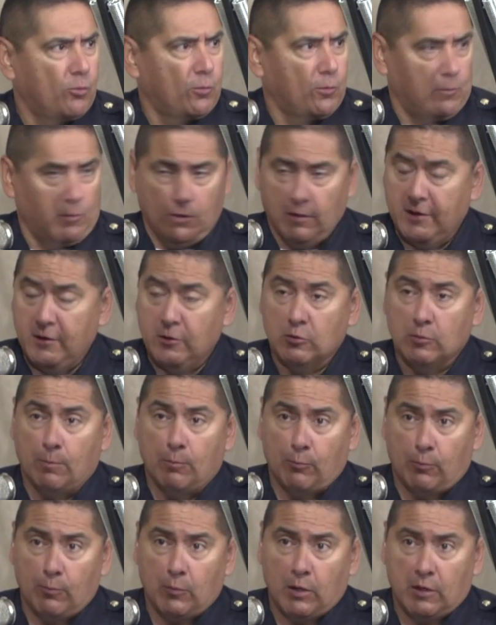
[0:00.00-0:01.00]

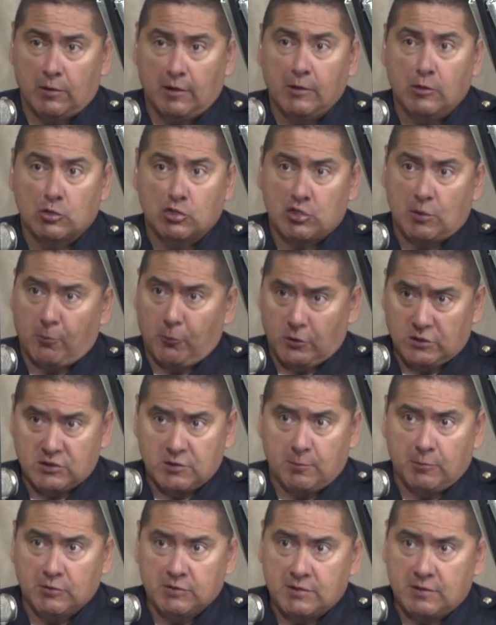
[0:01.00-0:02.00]
leadership
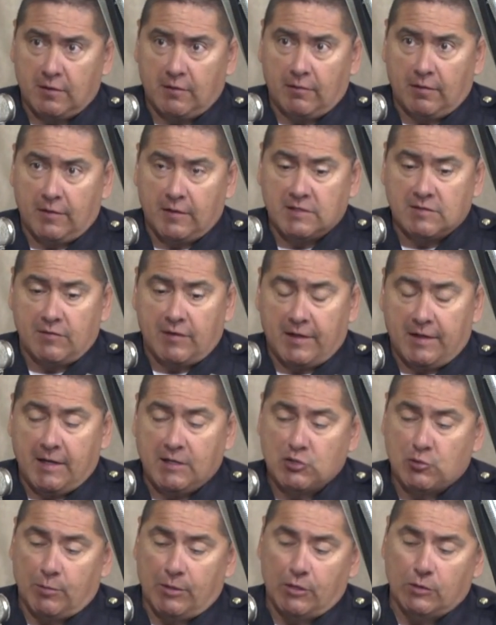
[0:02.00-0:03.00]
principles and things of that
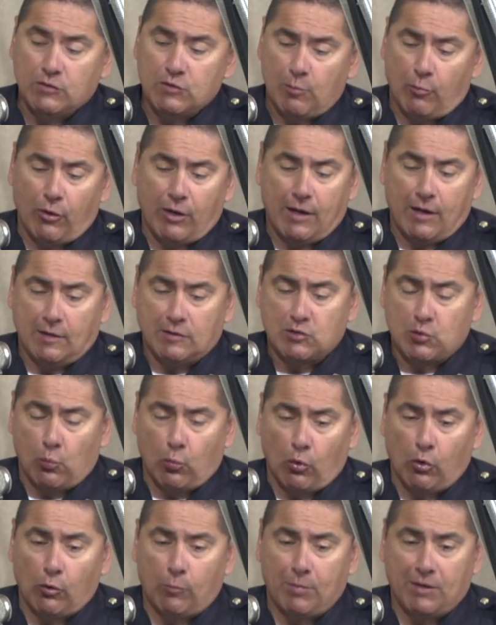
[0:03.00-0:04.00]
nature, but also bringing it to
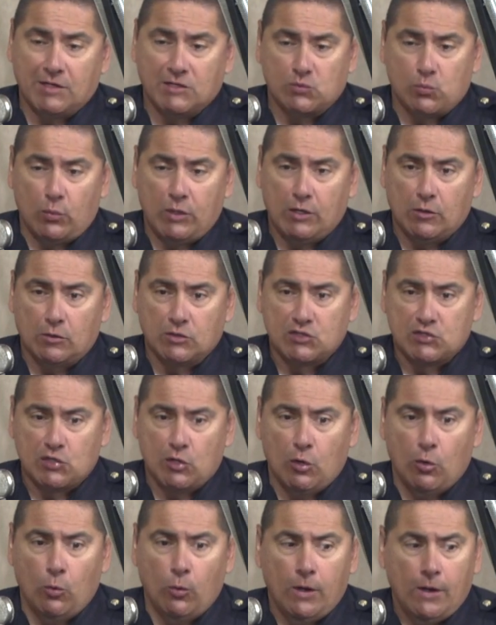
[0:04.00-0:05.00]
work because we are
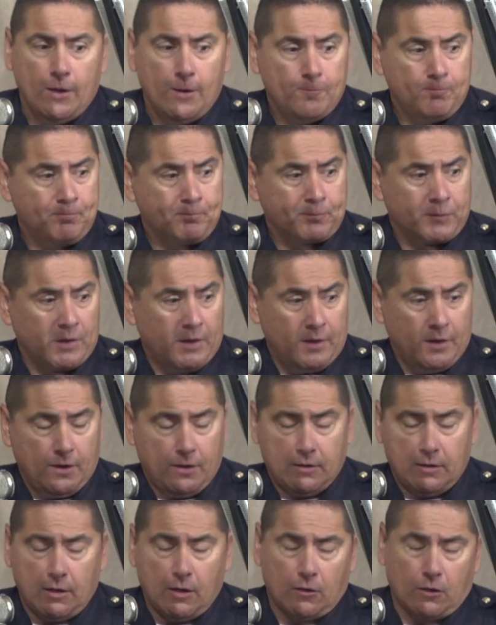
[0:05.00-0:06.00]
so, and
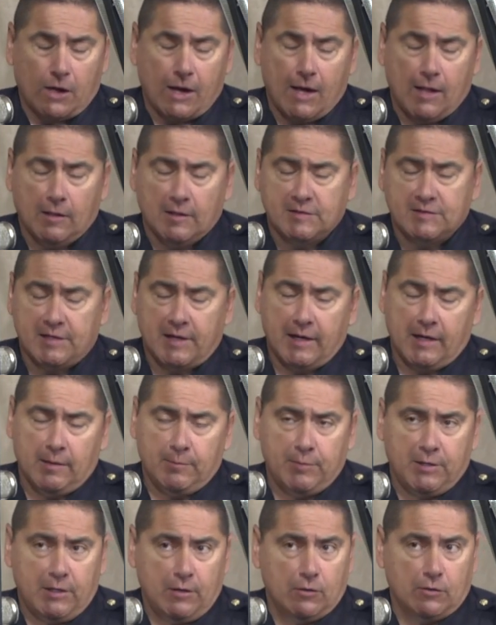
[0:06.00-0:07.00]
our colleagues at
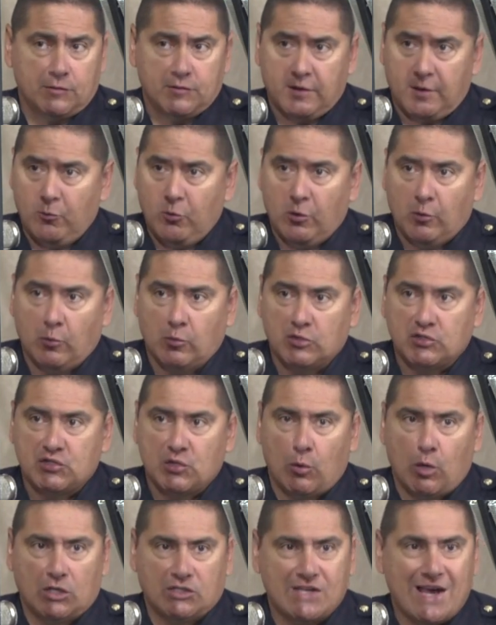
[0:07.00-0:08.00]
IMPD are the same way, we're
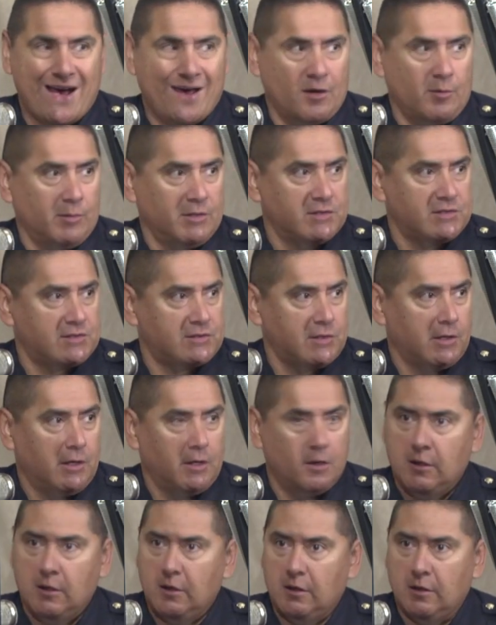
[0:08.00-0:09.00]
so autonomous
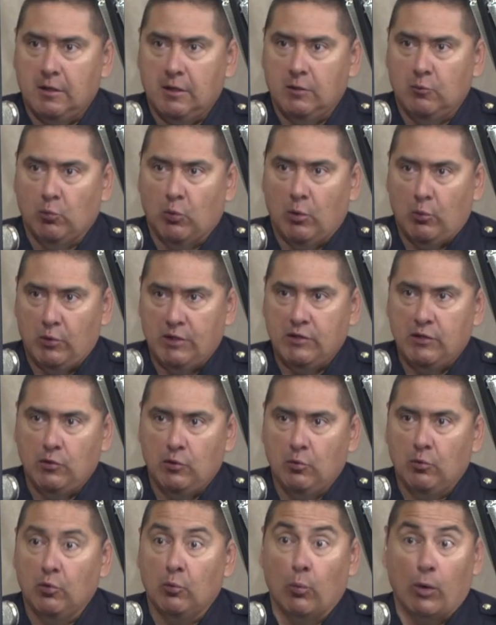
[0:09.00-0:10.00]
in what we
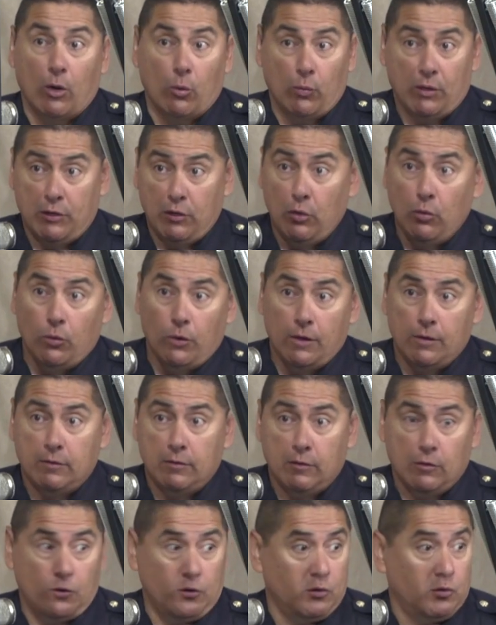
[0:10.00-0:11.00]
do and where we do it.
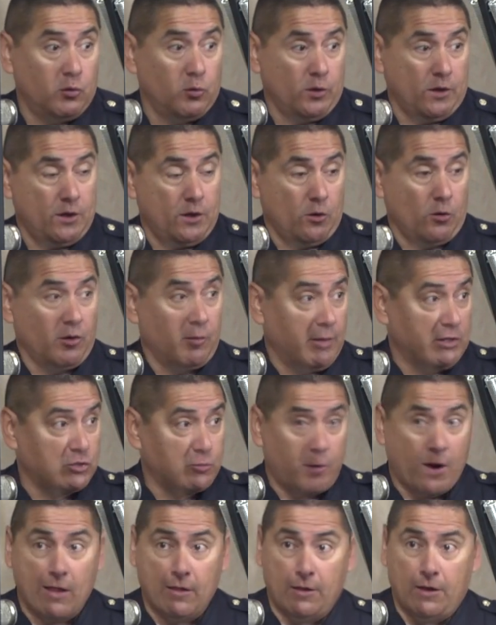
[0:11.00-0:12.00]
You know, you do it here in the
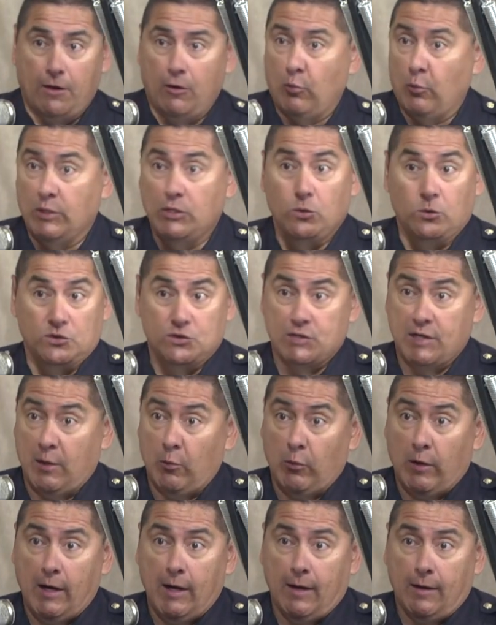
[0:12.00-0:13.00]
metropolitan area, we do it
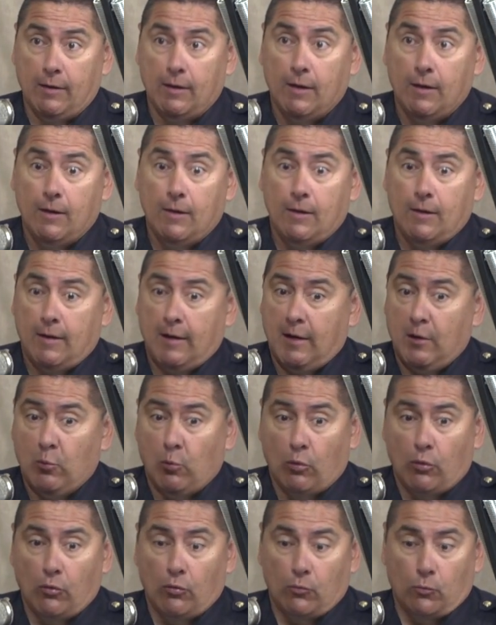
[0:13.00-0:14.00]
statewide, and
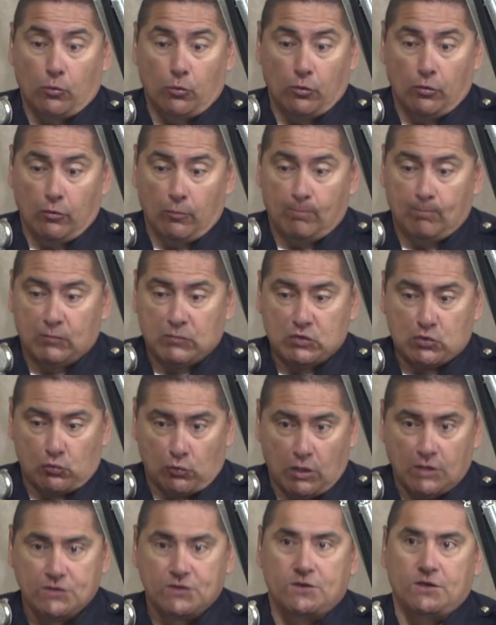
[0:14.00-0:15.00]
we're
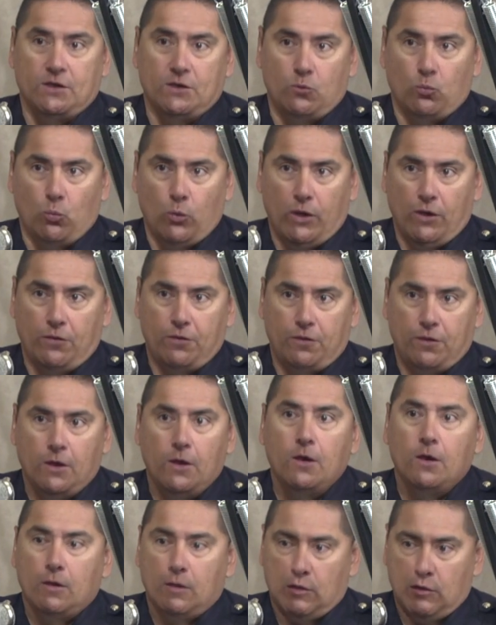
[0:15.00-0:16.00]
trusted with,
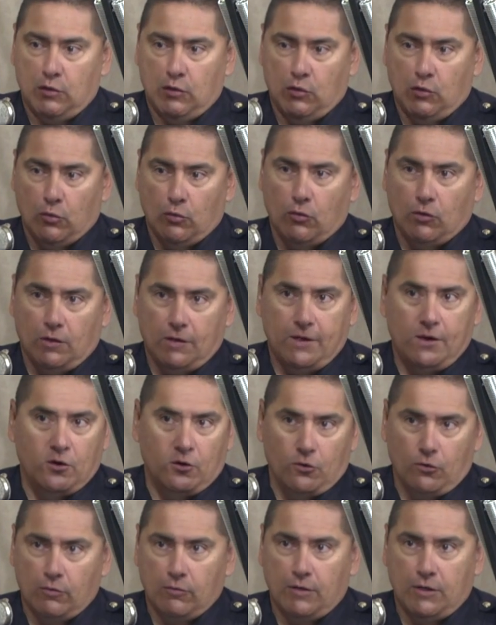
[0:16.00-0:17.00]
you're a
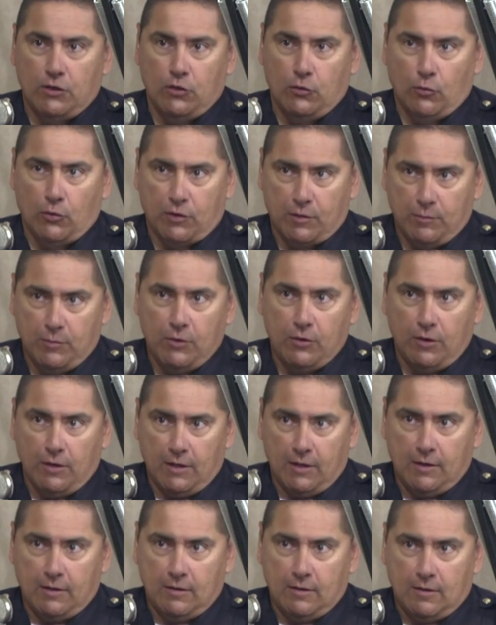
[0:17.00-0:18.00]
leader in your
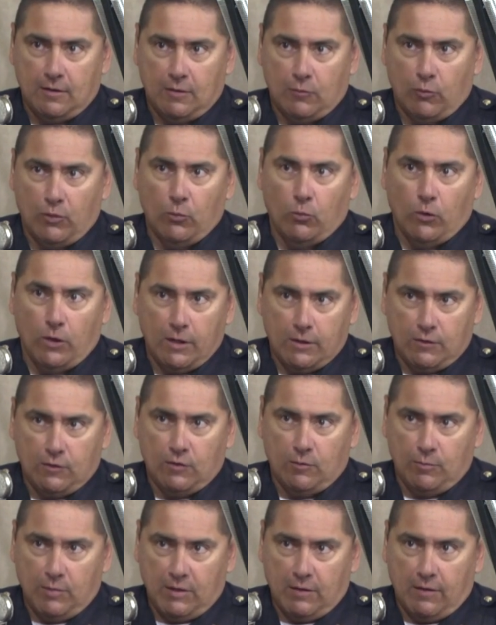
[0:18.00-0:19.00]
community. We want you
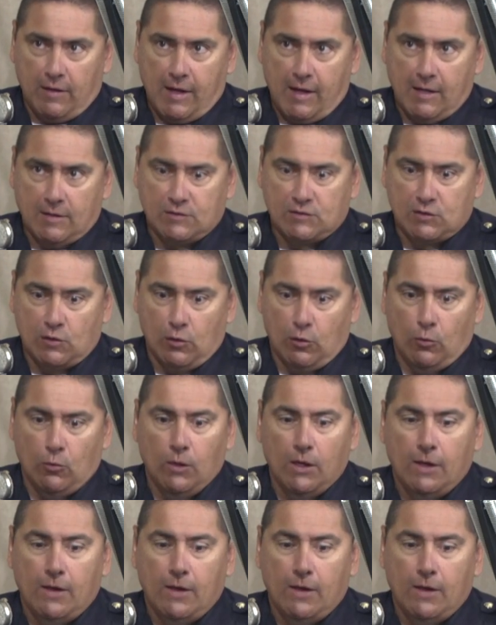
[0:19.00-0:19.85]
to be that. So